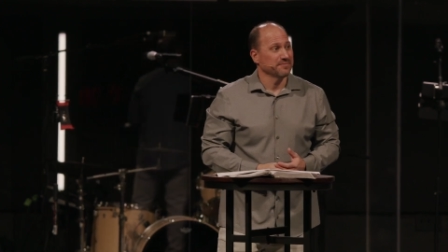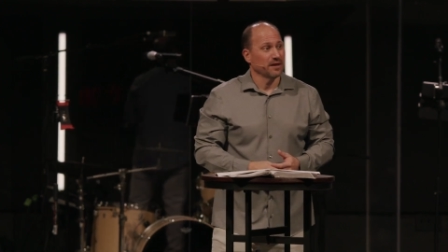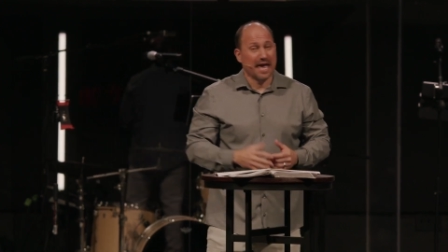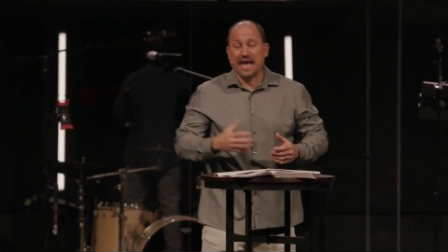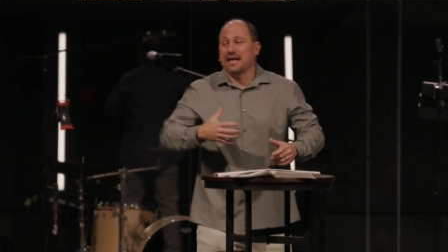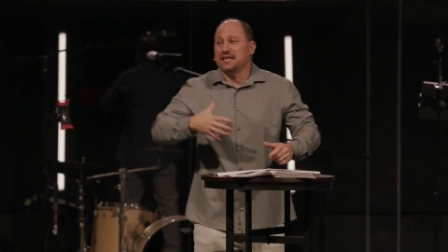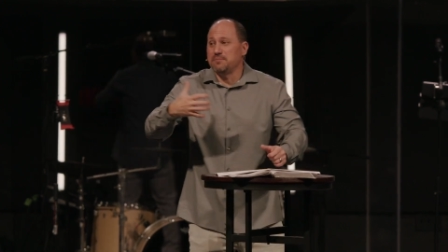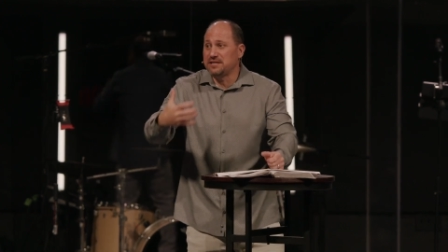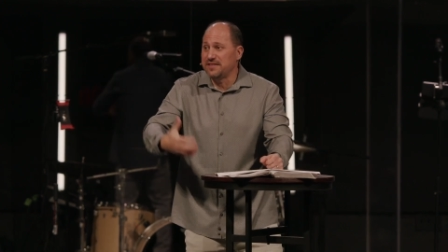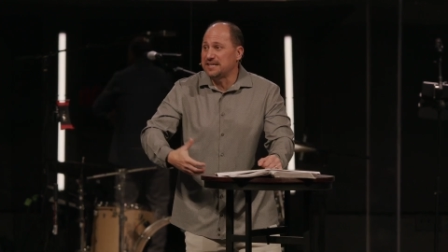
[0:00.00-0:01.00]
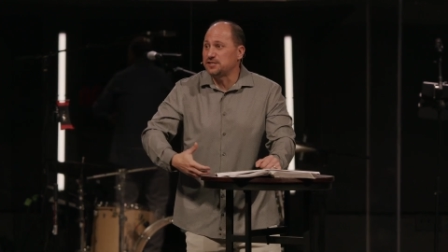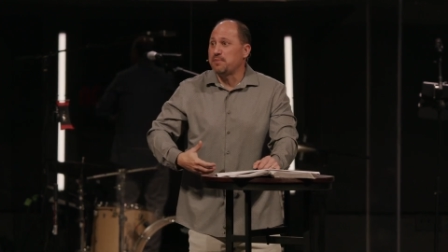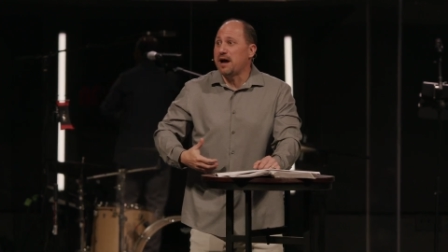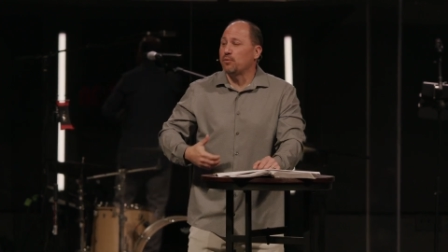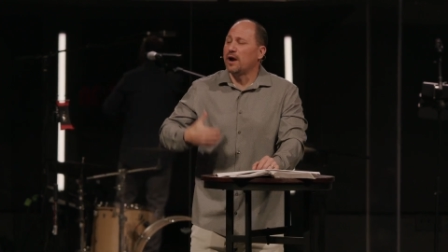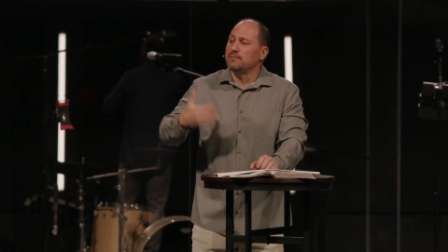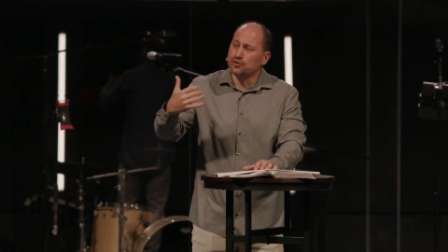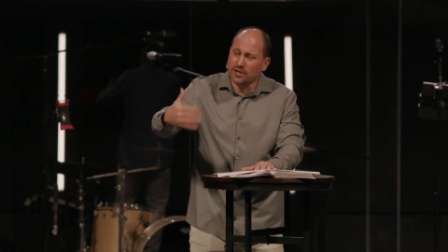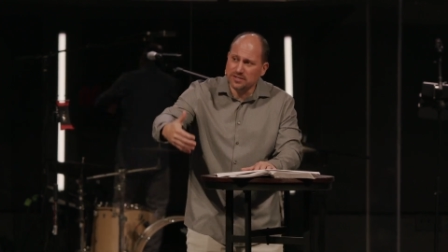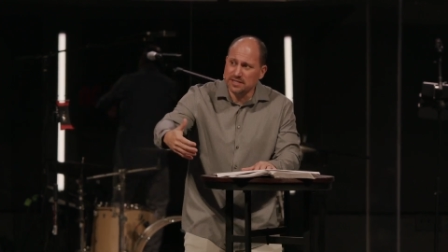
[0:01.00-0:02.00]
Hey, get me to that spot where I'm
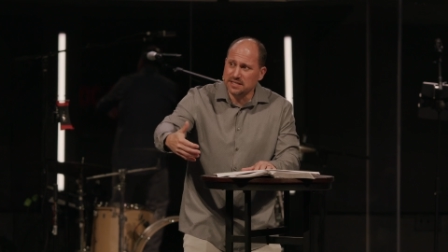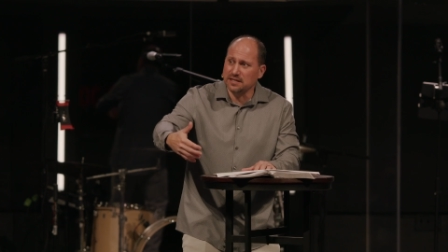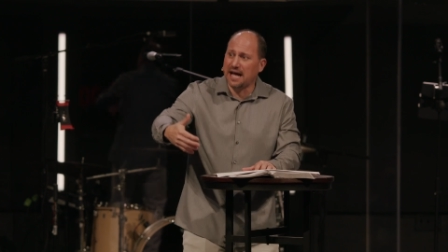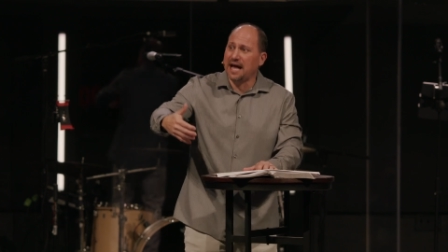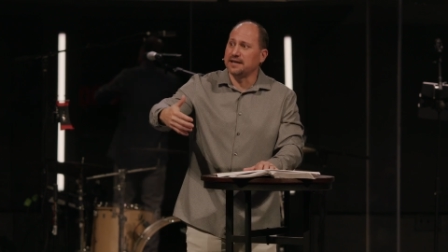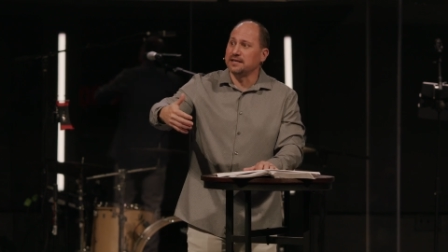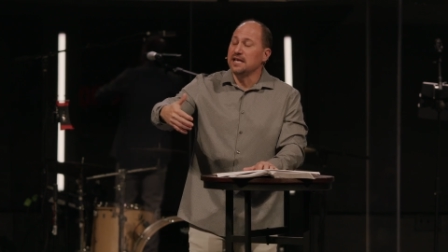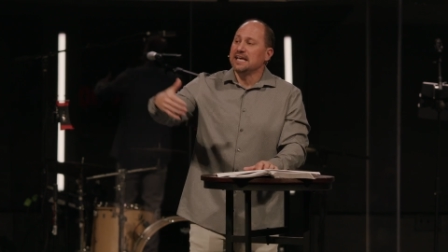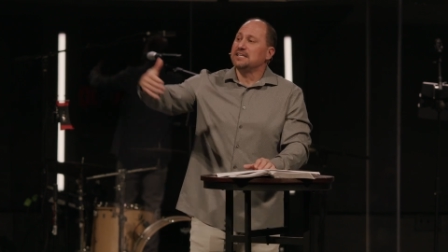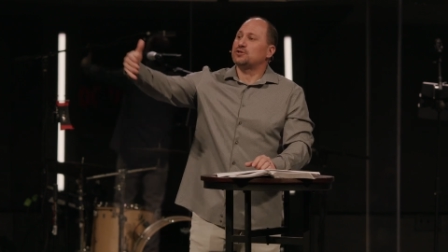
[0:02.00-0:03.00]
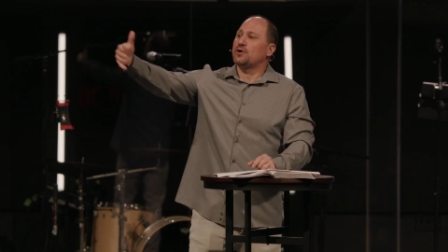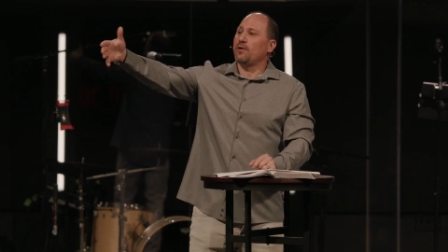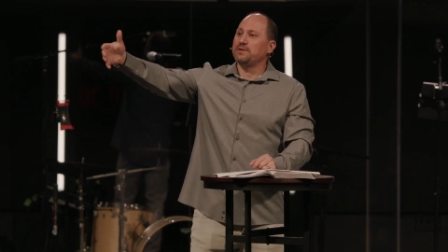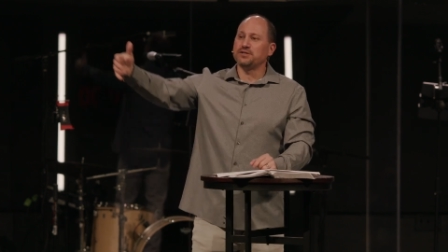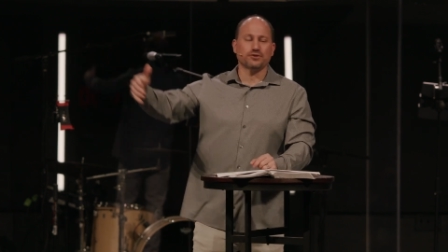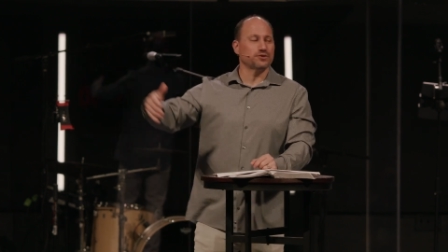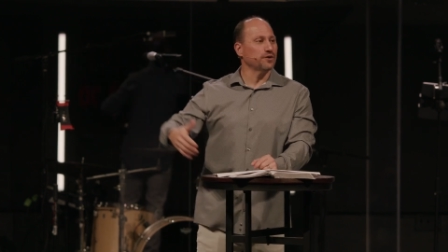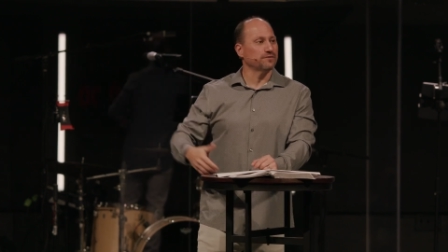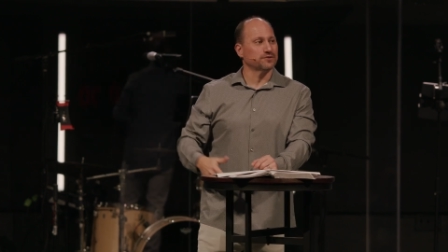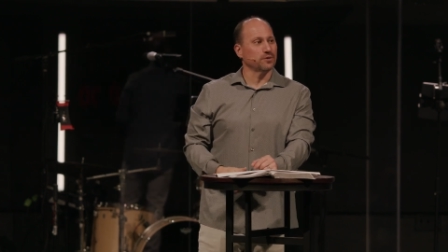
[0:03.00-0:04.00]
trusting in God and He's called me to
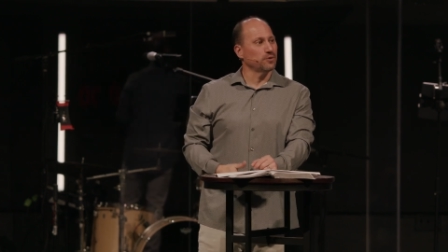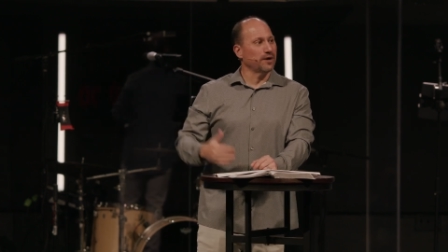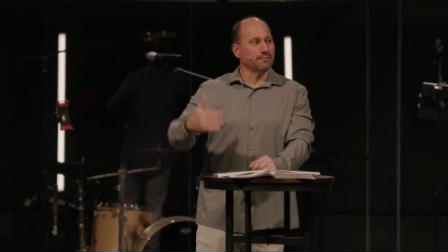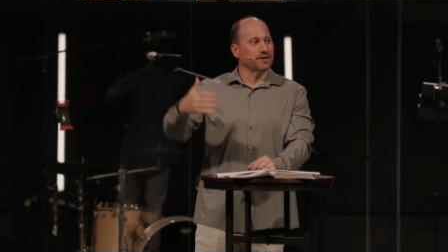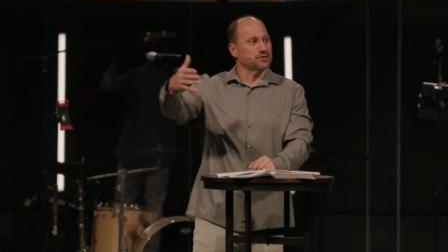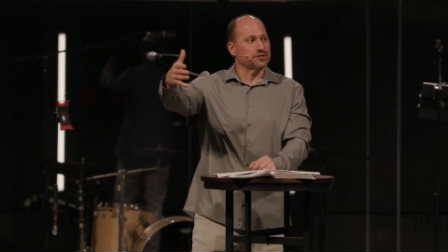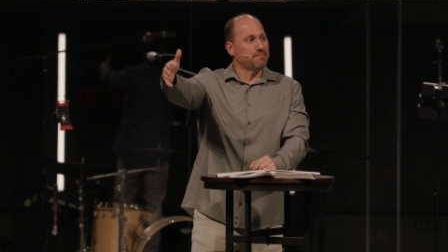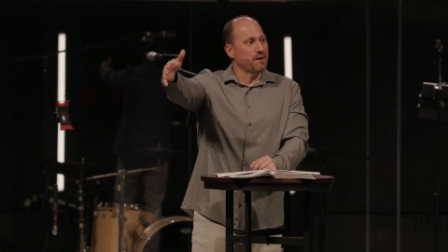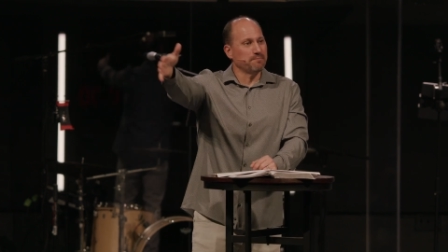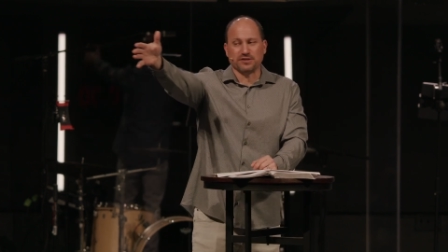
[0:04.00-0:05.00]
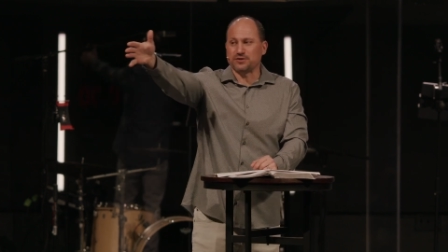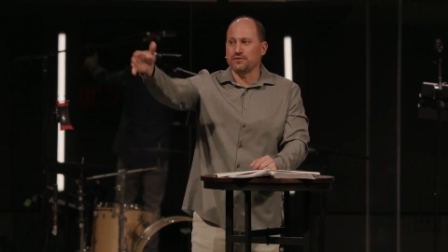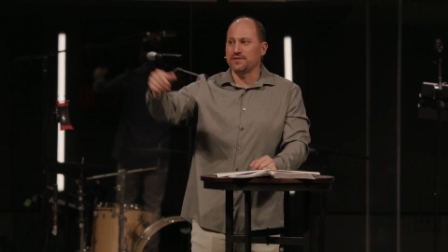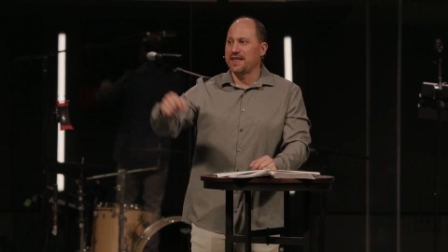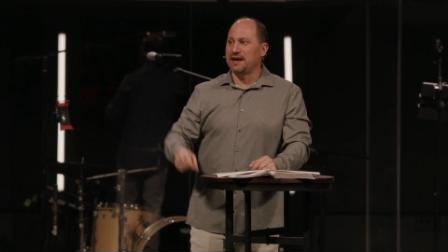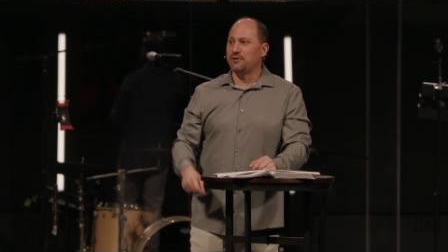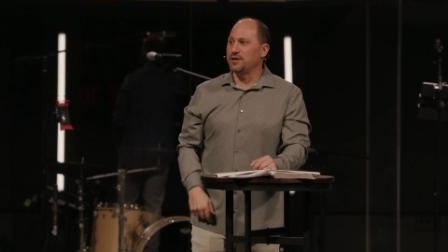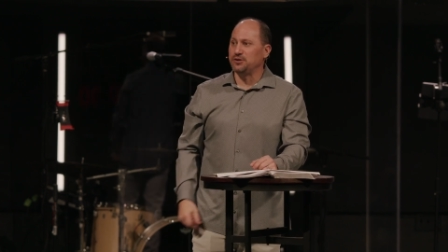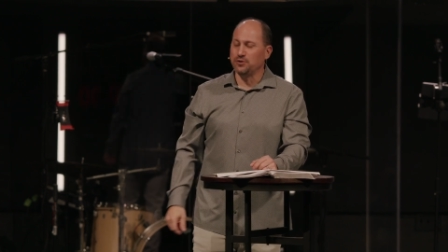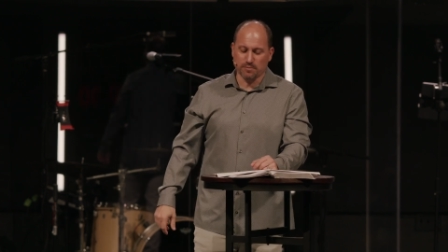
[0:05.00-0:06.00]
serve. So, Lord, I'm going to step up and serve in that area
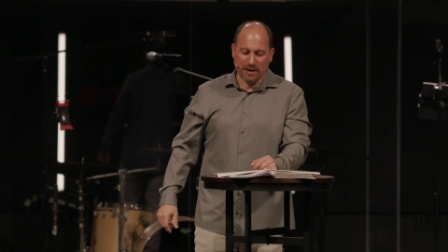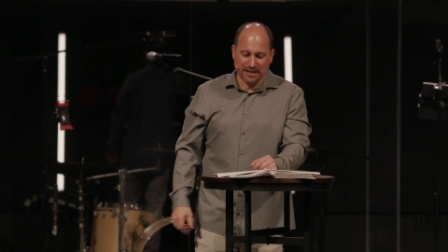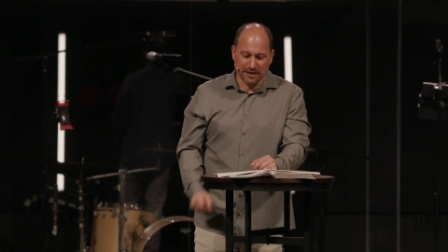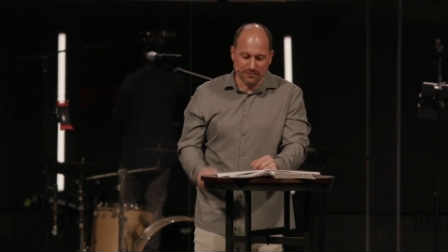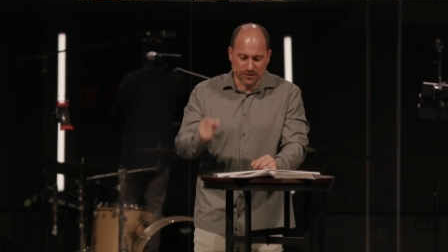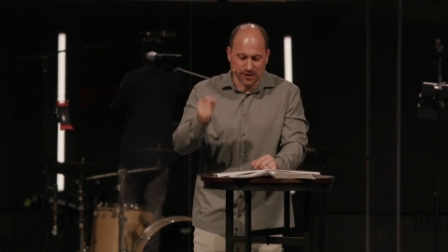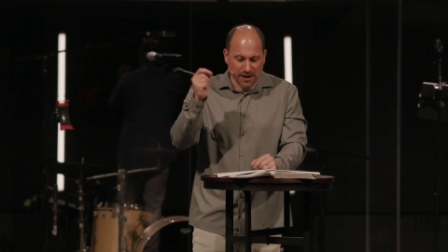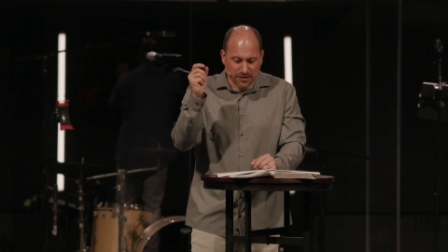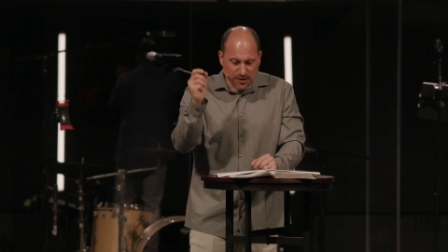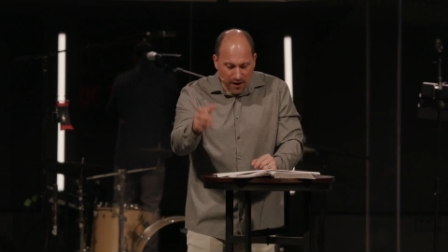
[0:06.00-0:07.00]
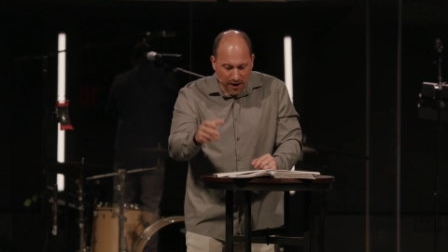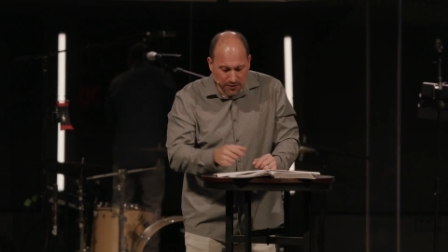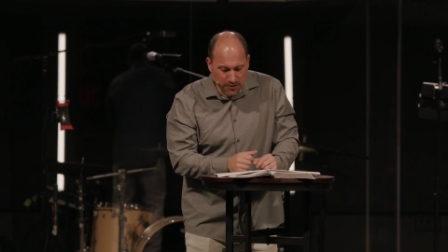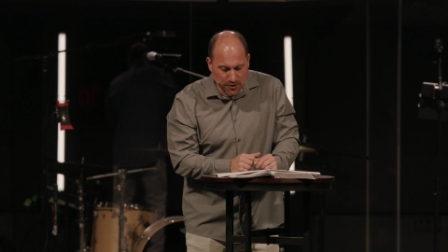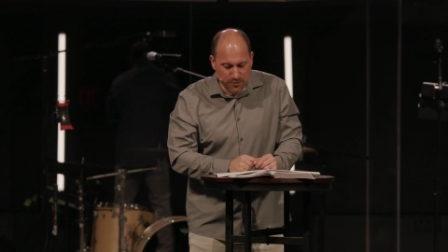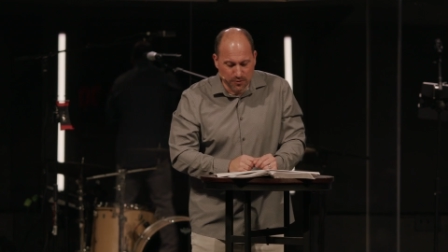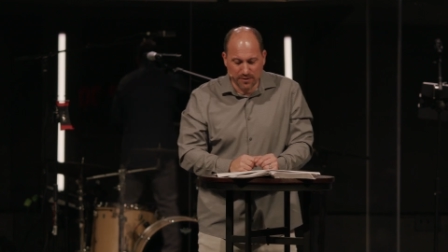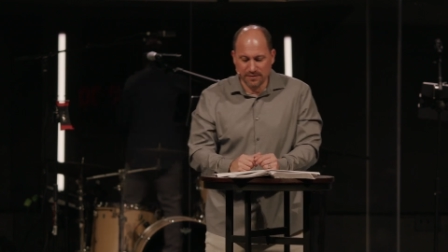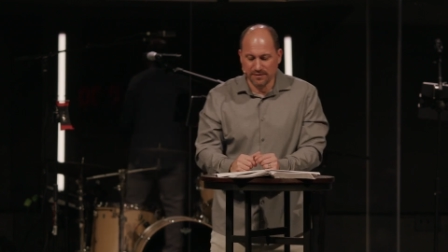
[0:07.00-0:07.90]
and use my gifts to honor you.